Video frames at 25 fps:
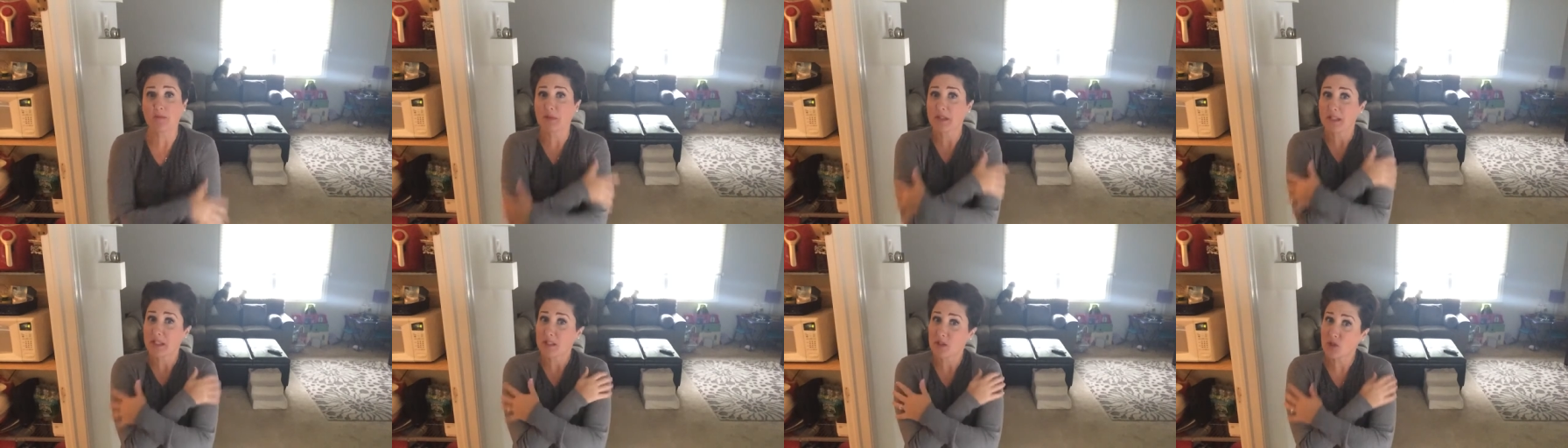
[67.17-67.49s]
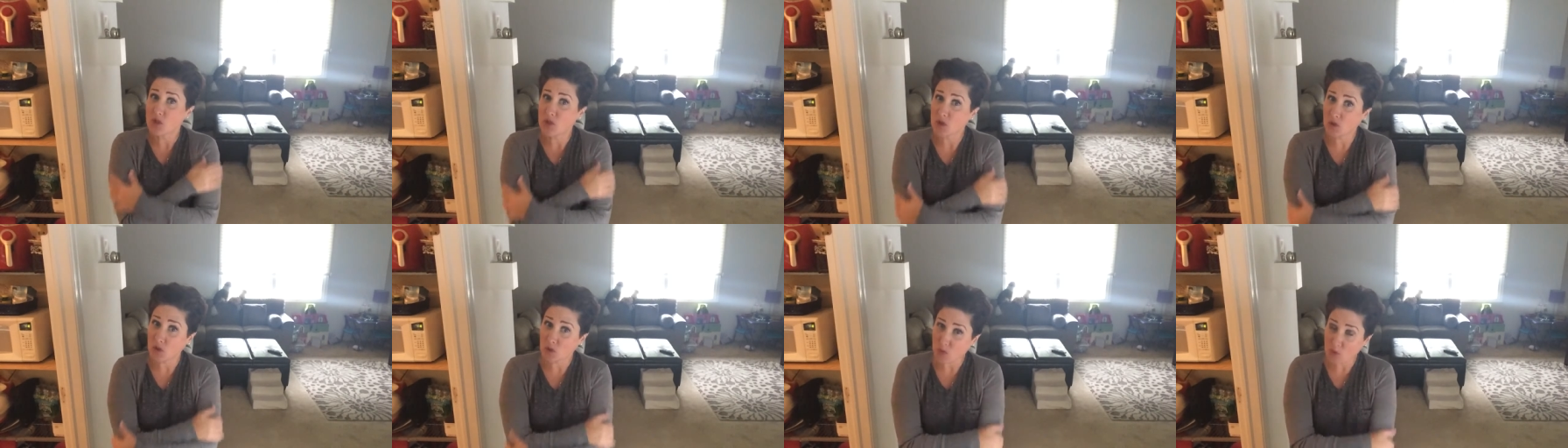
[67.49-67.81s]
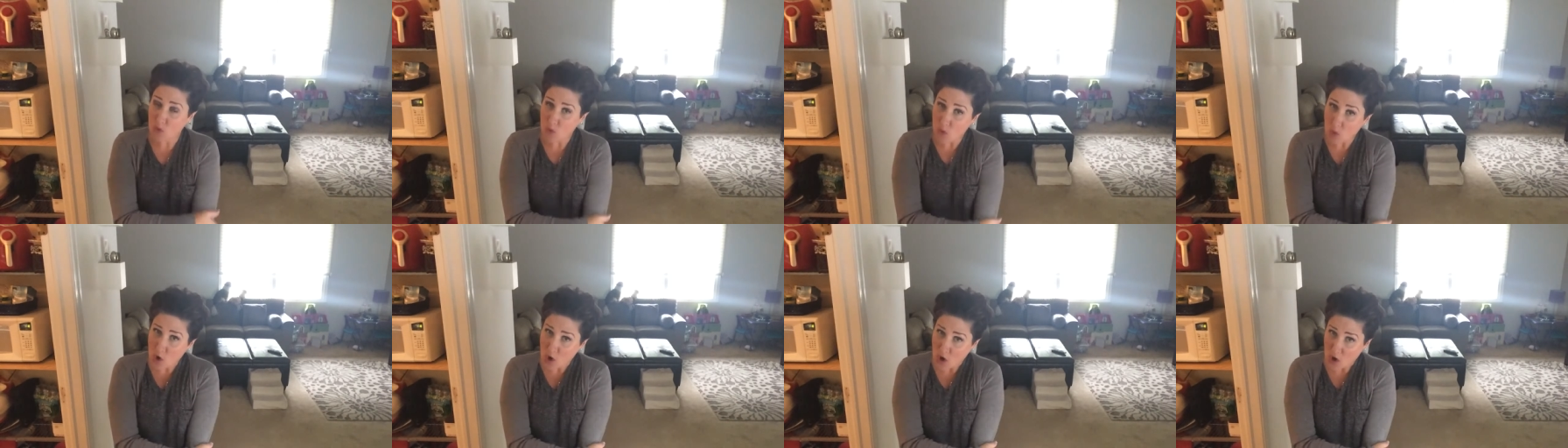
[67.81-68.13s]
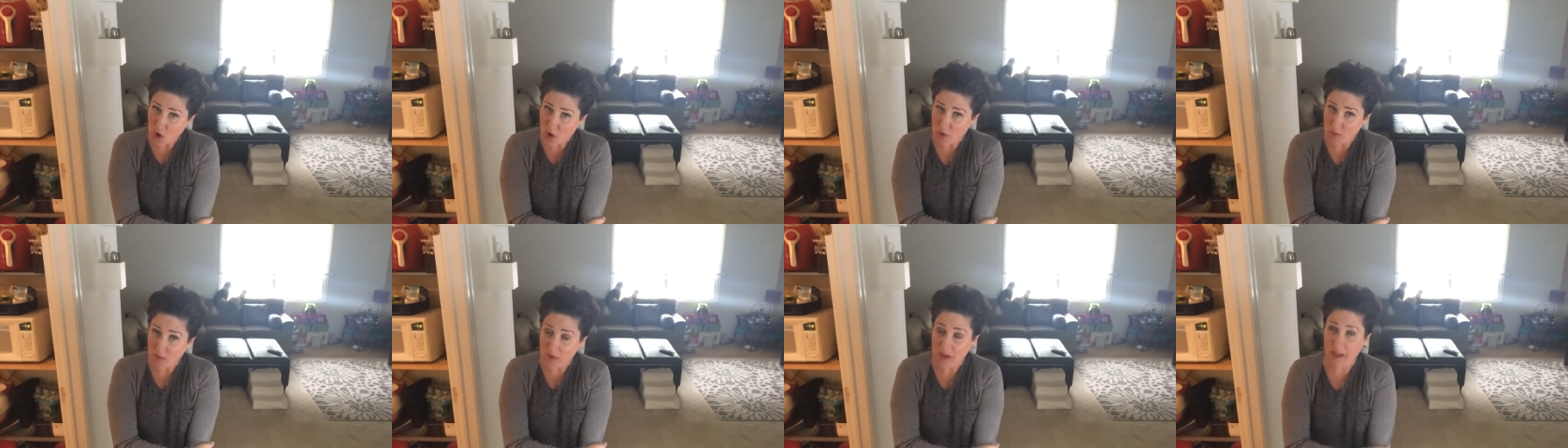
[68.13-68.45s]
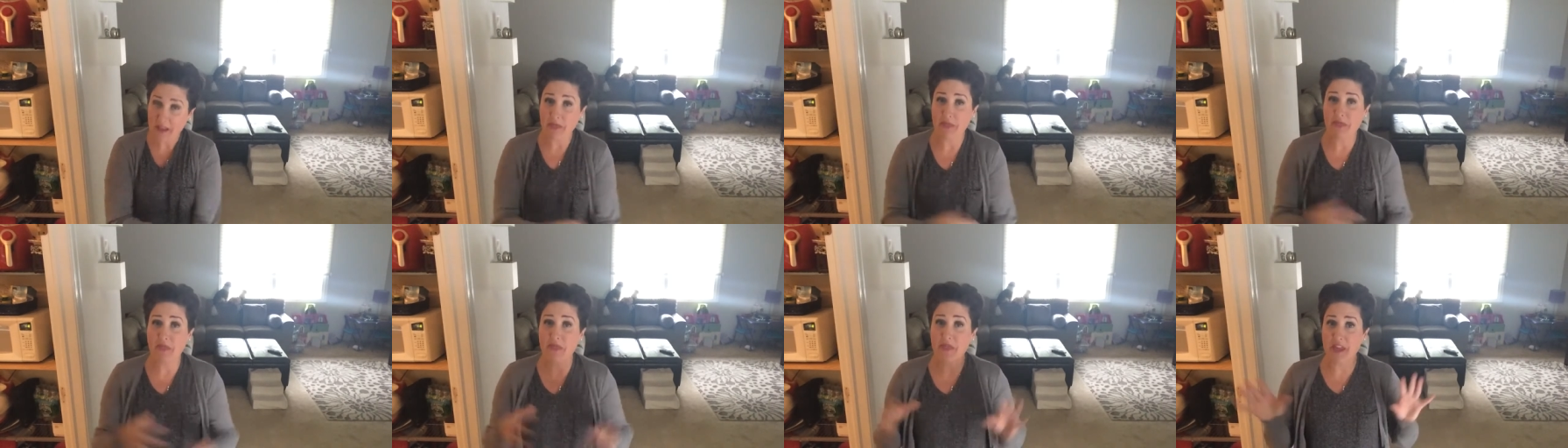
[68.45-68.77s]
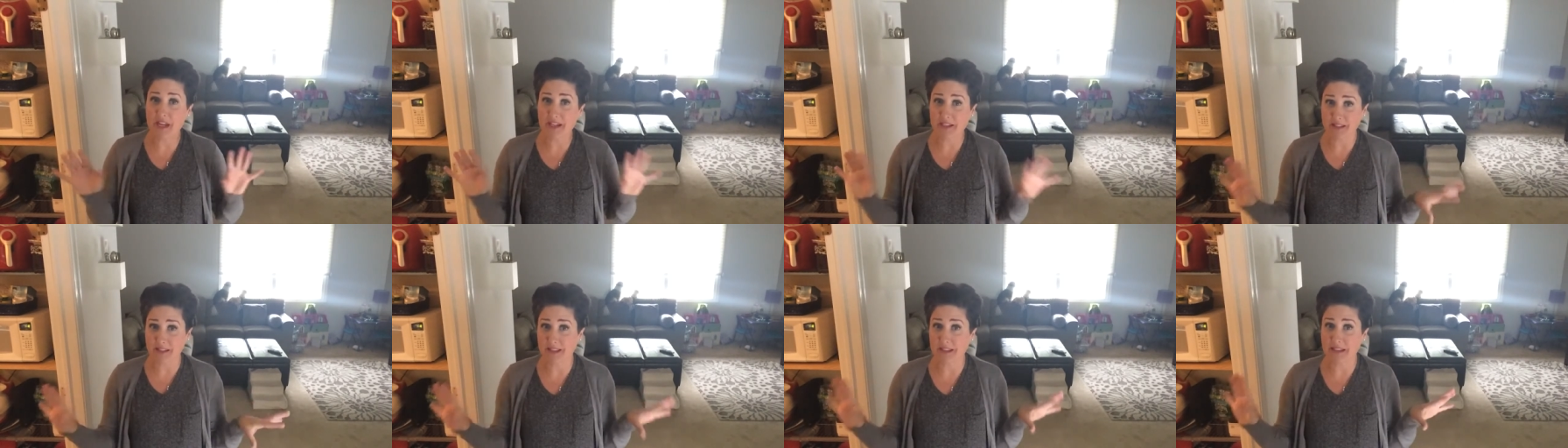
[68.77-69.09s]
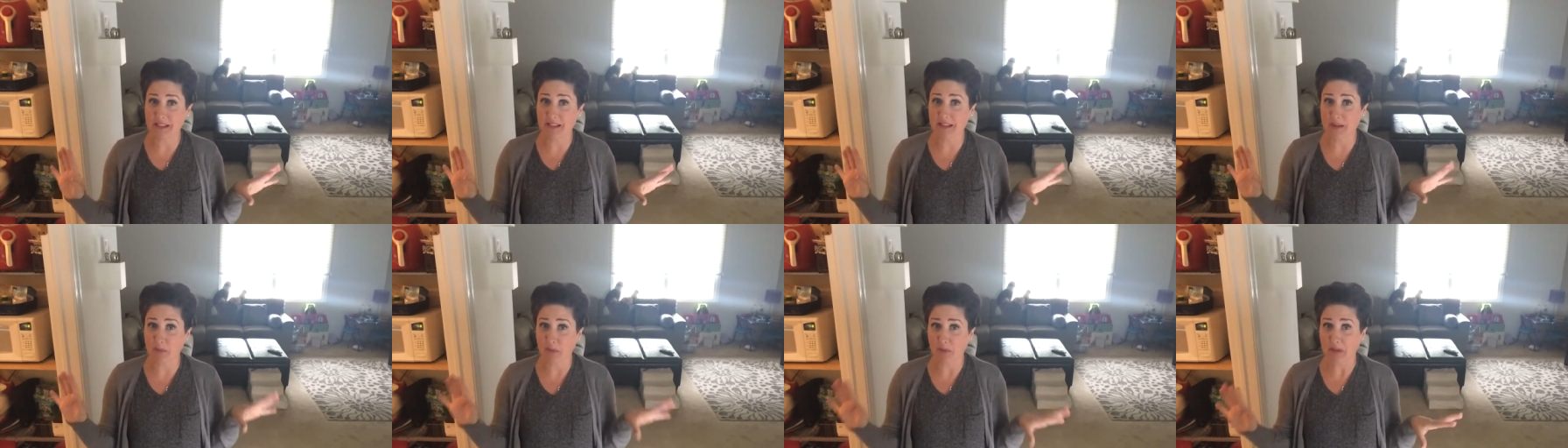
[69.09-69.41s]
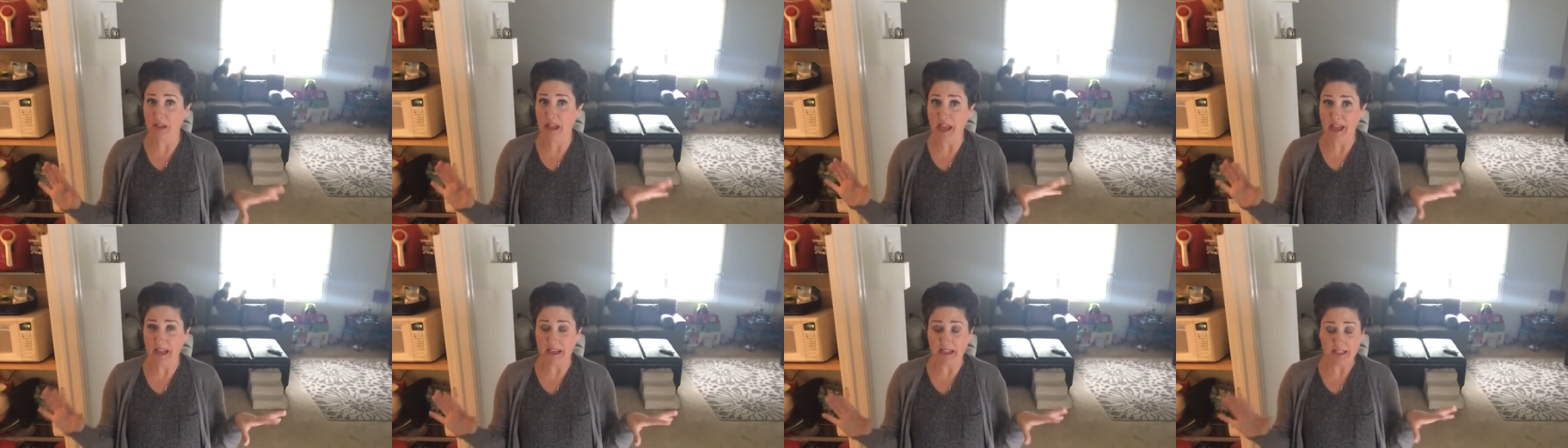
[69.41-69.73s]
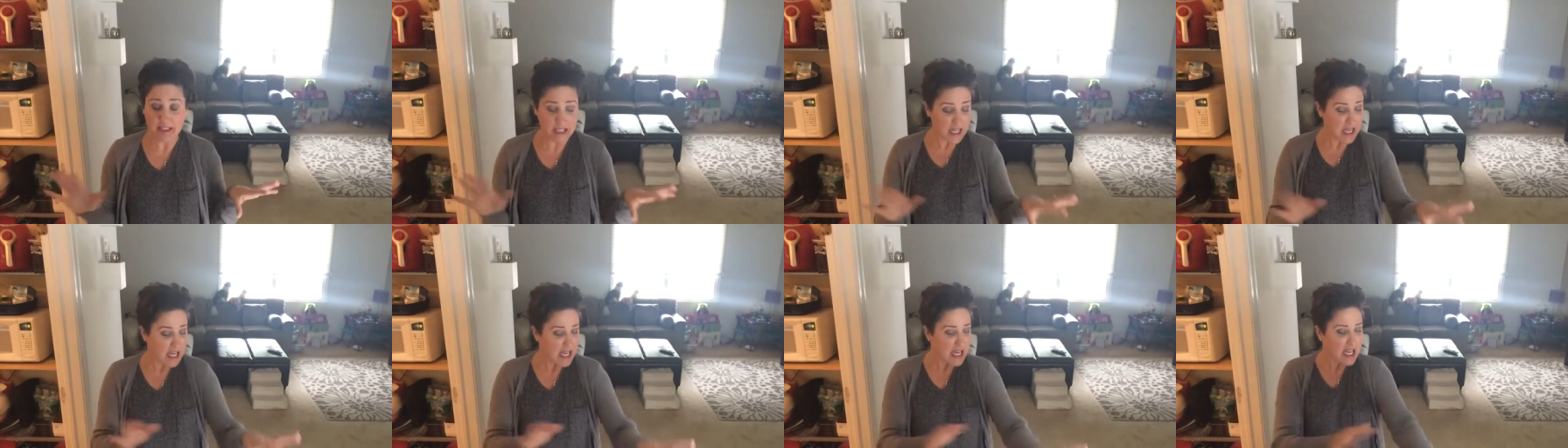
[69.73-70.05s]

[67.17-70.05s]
but still warm, this is the blend.